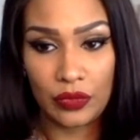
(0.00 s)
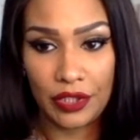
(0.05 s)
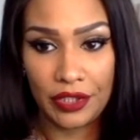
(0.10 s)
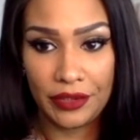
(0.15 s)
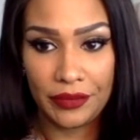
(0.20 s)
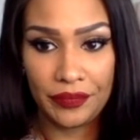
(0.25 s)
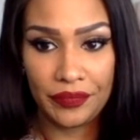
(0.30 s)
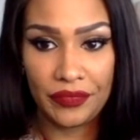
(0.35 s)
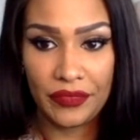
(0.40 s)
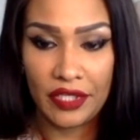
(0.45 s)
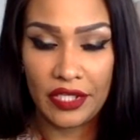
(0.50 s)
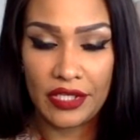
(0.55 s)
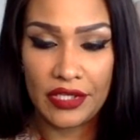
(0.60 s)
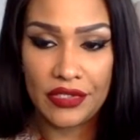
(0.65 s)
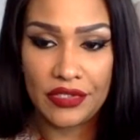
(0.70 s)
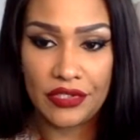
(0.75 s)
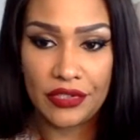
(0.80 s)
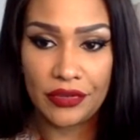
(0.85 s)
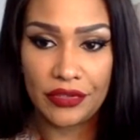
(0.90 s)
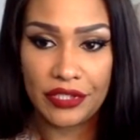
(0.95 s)
Okay?
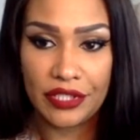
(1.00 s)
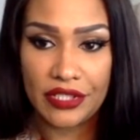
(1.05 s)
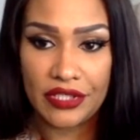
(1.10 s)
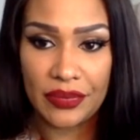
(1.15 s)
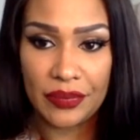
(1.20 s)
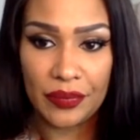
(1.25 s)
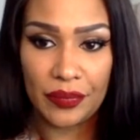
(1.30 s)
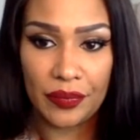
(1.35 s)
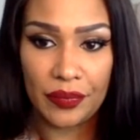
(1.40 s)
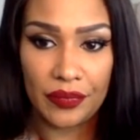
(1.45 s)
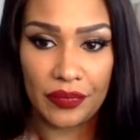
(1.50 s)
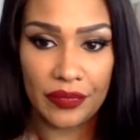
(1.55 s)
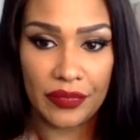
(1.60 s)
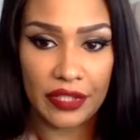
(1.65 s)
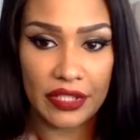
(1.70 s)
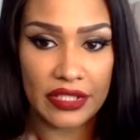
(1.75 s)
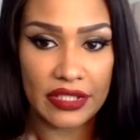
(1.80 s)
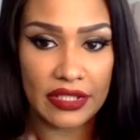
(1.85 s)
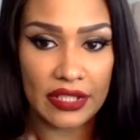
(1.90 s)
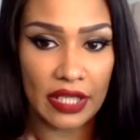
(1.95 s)
So it's
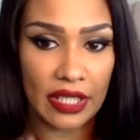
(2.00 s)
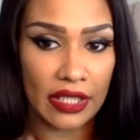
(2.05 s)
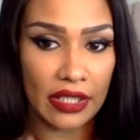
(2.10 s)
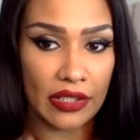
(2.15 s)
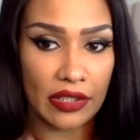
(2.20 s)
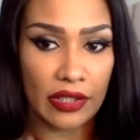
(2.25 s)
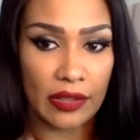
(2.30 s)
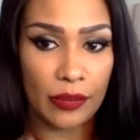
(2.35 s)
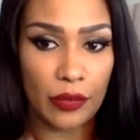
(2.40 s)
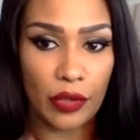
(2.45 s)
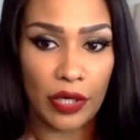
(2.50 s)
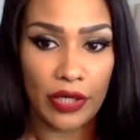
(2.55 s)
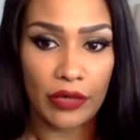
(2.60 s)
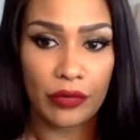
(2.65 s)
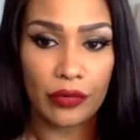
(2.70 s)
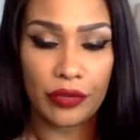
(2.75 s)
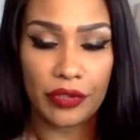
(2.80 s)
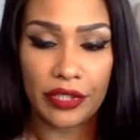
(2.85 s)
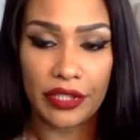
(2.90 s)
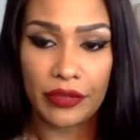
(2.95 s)
not a
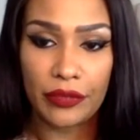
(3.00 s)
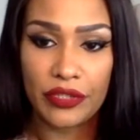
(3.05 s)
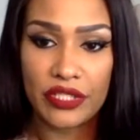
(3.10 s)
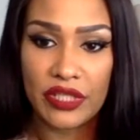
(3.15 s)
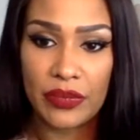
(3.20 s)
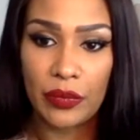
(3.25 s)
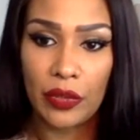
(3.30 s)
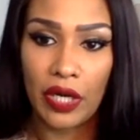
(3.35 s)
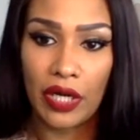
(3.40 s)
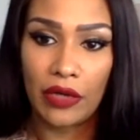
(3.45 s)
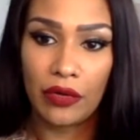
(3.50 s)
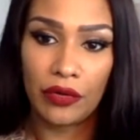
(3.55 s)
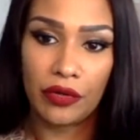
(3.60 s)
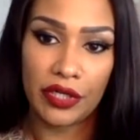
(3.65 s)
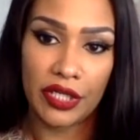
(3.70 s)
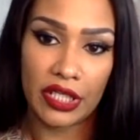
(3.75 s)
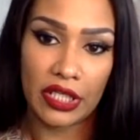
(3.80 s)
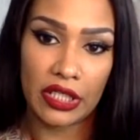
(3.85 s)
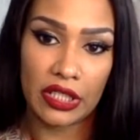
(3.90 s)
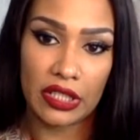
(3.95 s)
priority. What's a
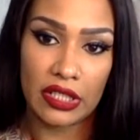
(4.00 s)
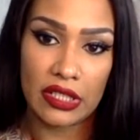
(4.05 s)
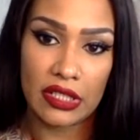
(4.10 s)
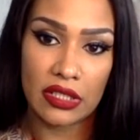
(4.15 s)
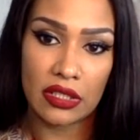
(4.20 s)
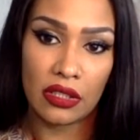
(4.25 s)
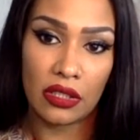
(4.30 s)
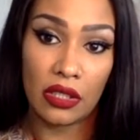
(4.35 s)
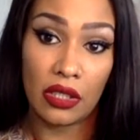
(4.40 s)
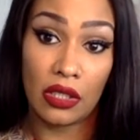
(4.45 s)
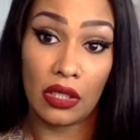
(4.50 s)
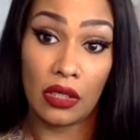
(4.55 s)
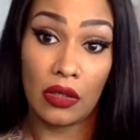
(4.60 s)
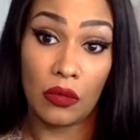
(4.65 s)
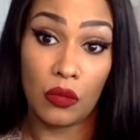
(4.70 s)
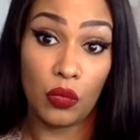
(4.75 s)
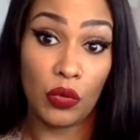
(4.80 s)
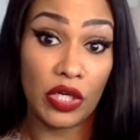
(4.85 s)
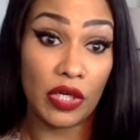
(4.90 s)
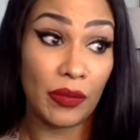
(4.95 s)
priority is,
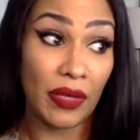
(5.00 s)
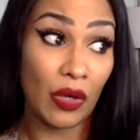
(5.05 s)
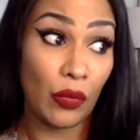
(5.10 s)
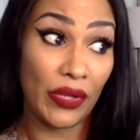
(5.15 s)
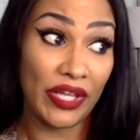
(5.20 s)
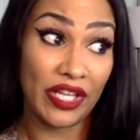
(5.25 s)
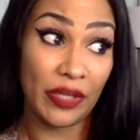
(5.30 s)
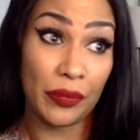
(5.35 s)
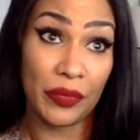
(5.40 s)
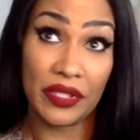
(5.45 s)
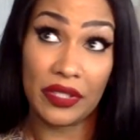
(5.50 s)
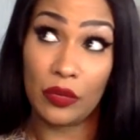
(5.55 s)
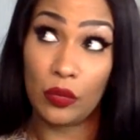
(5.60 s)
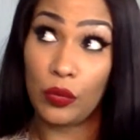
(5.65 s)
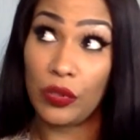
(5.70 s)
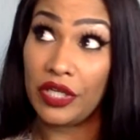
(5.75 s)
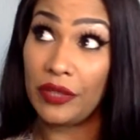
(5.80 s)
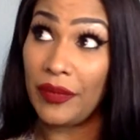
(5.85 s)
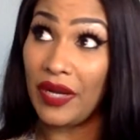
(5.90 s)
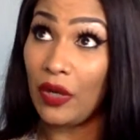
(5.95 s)
what am I
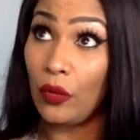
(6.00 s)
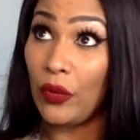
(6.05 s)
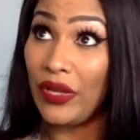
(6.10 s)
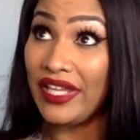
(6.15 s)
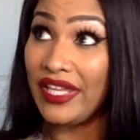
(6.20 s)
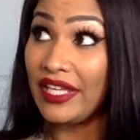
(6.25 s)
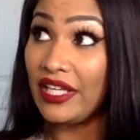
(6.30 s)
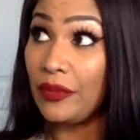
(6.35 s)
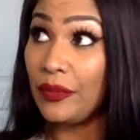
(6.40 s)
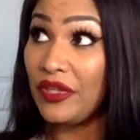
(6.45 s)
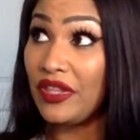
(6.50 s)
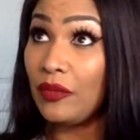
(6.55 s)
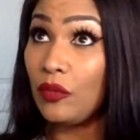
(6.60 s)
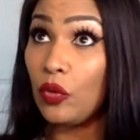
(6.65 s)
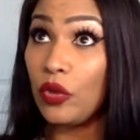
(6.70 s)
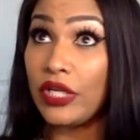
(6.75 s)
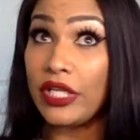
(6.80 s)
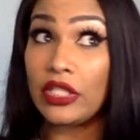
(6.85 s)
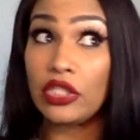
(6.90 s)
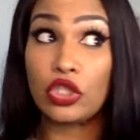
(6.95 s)
waking up in the
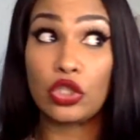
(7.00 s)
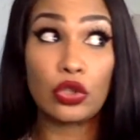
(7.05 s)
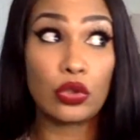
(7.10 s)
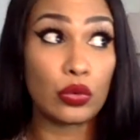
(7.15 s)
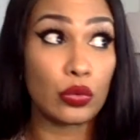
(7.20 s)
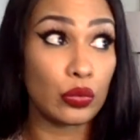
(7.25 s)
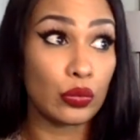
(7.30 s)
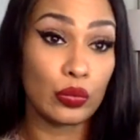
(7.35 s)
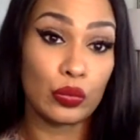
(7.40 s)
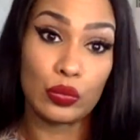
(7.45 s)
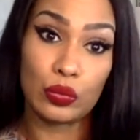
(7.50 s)
morning to?